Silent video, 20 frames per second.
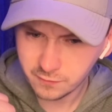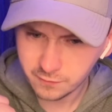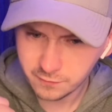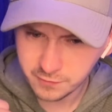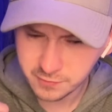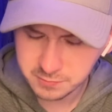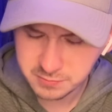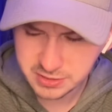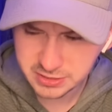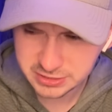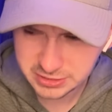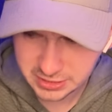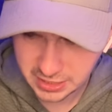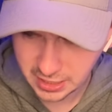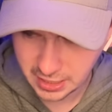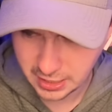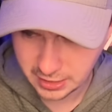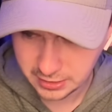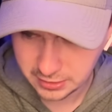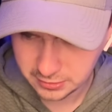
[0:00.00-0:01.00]
than meets the
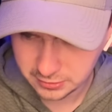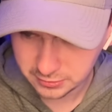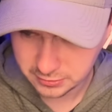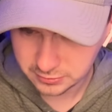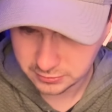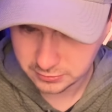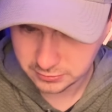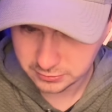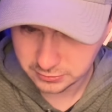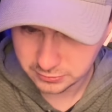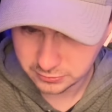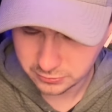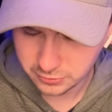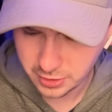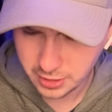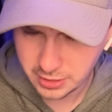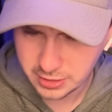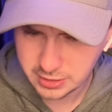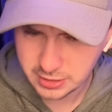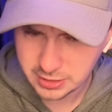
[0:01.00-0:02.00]
eye.
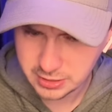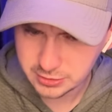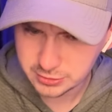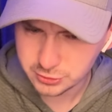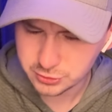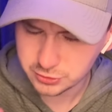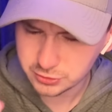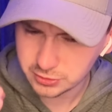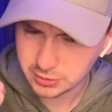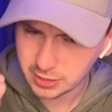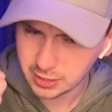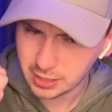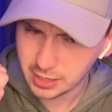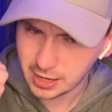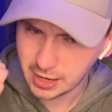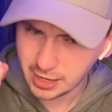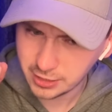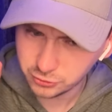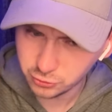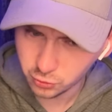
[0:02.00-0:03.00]
Right?
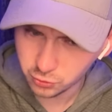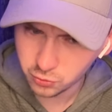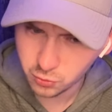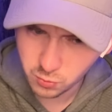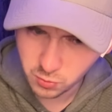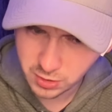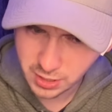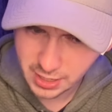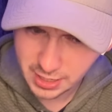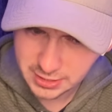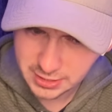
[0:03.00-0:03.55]
I don't know what it